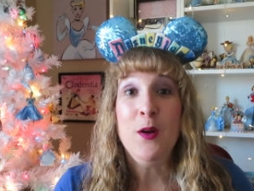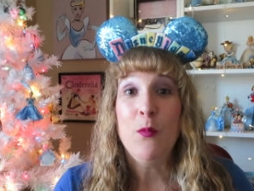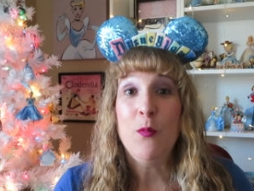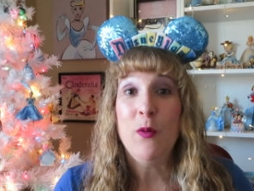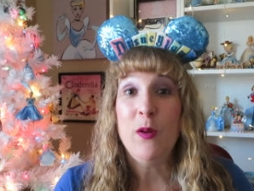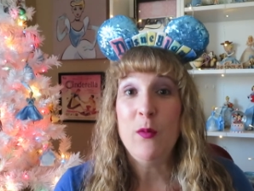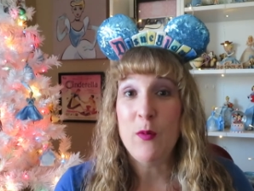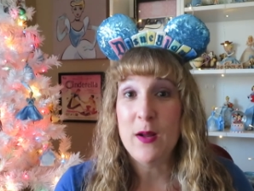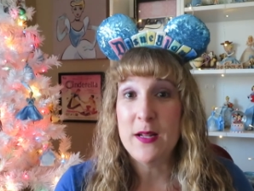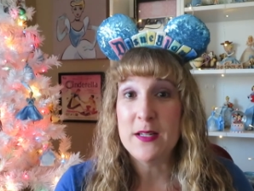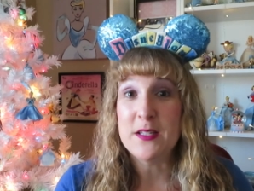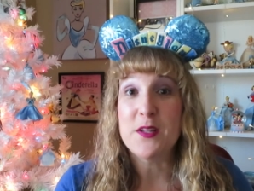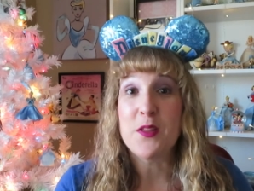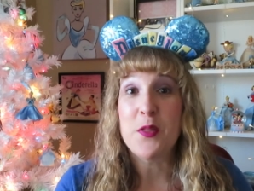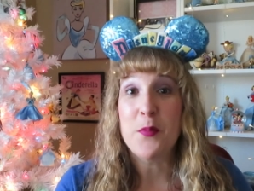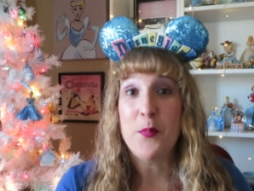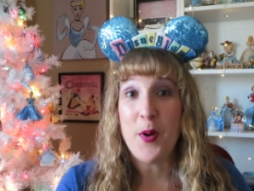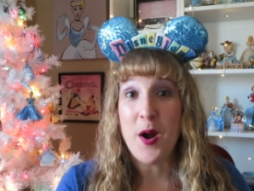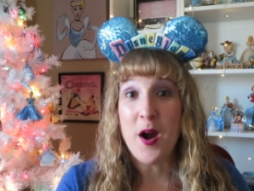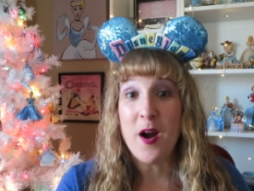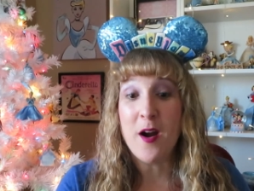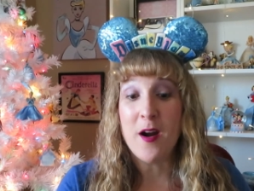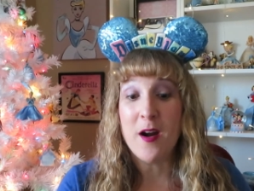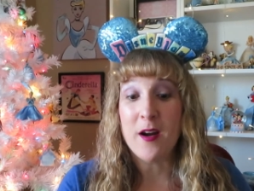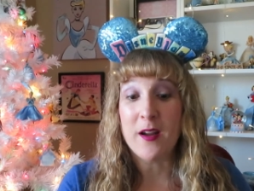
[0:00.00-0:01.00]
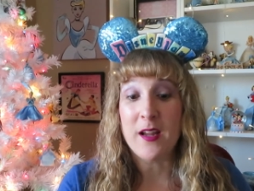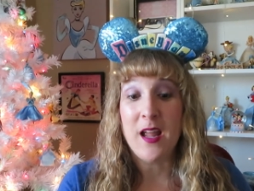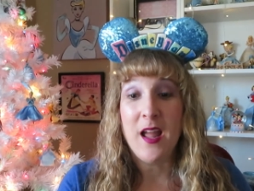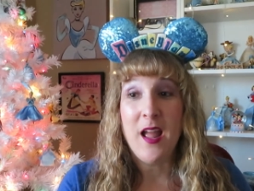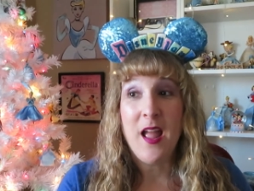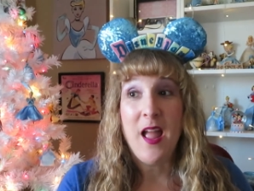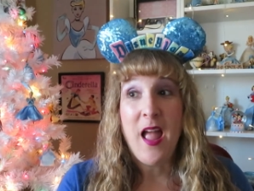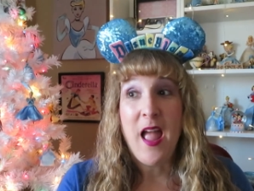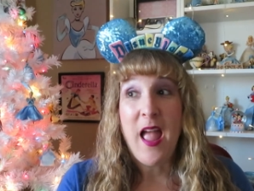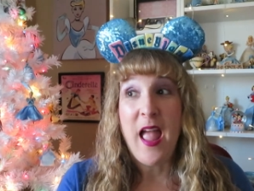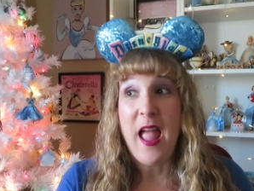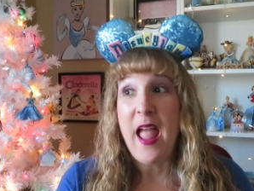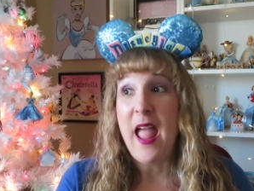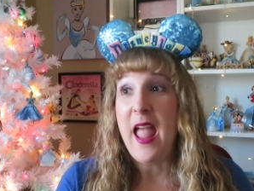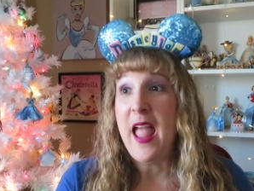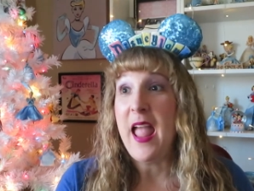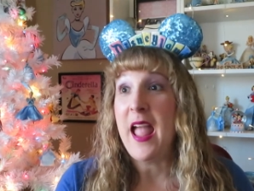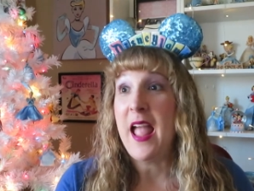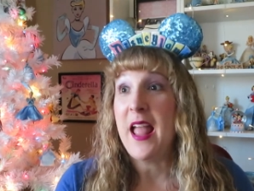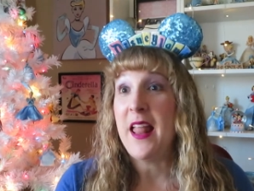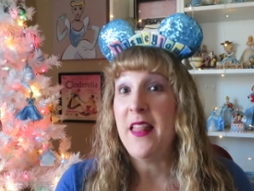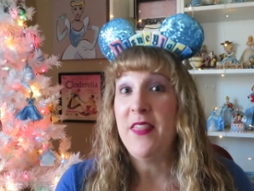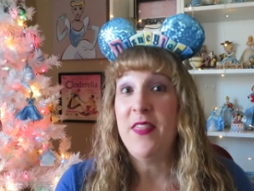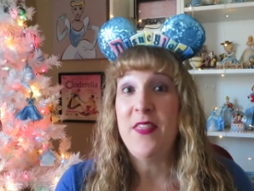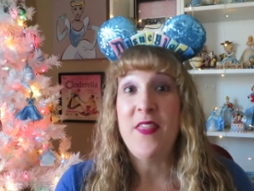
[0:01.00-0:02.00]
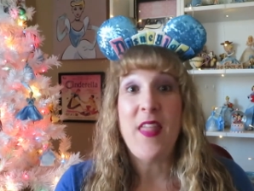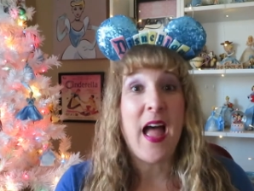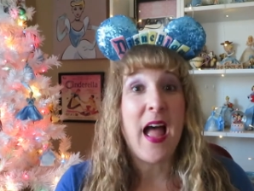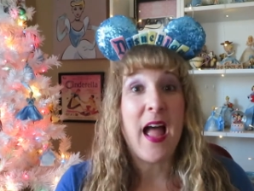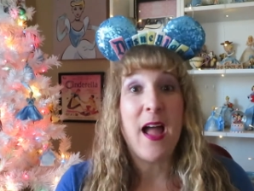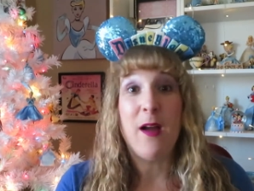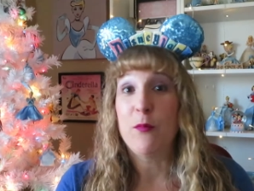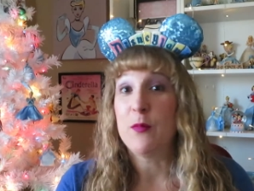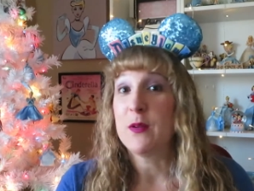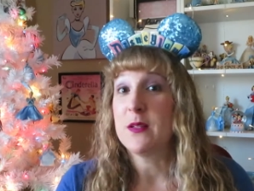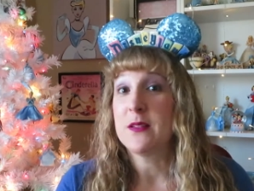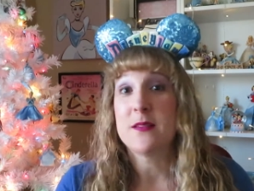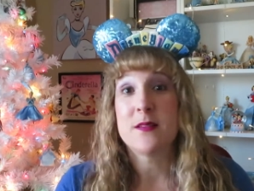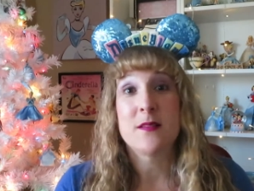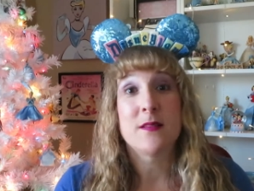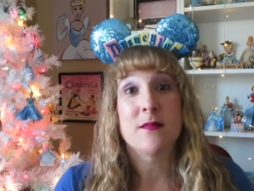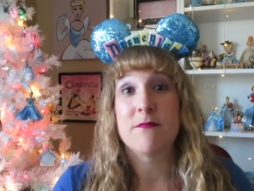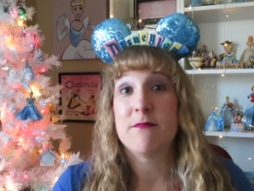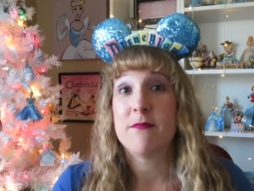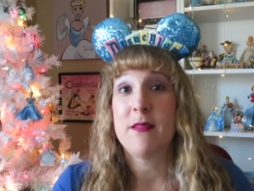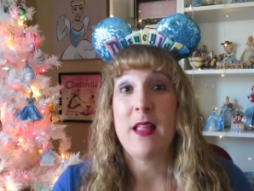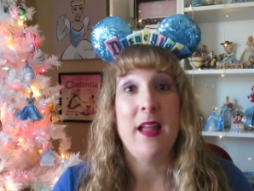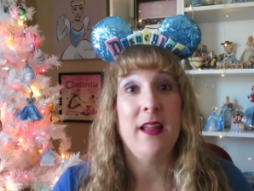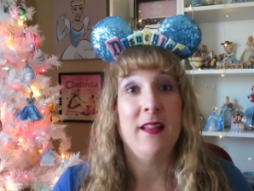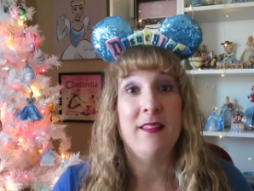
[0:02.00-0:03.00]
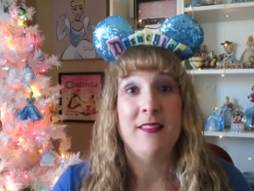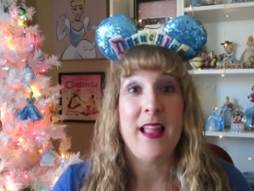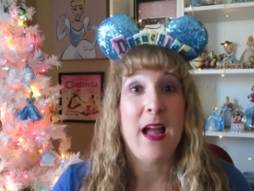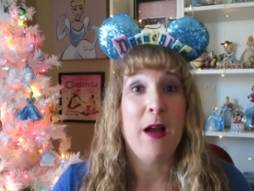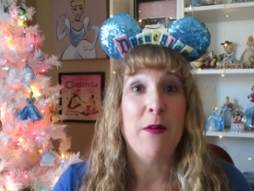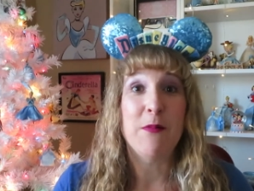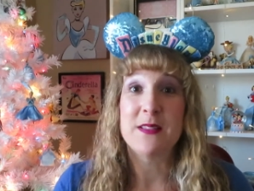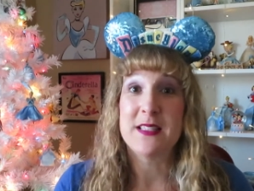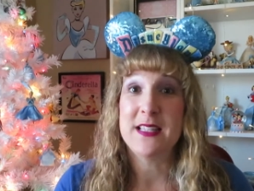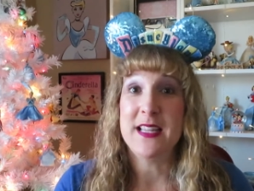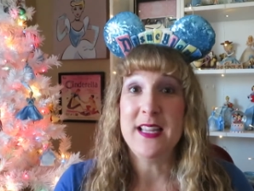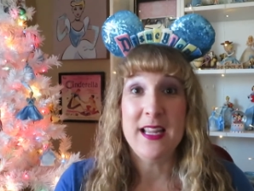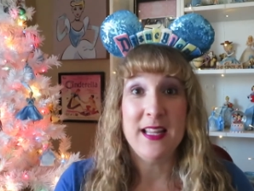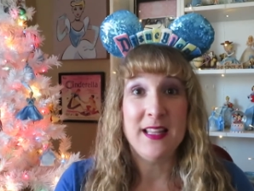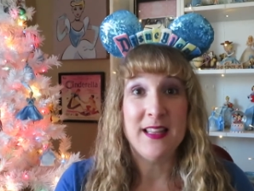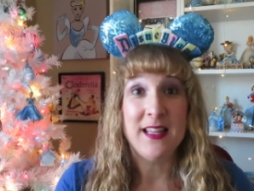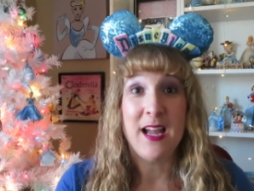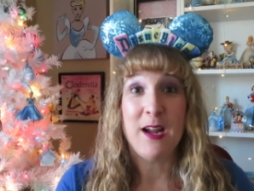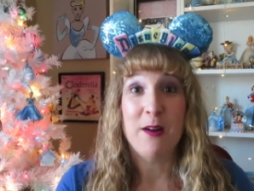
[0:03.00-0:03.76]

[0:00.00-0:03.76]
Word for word: We went to the park, and that was like, that was it.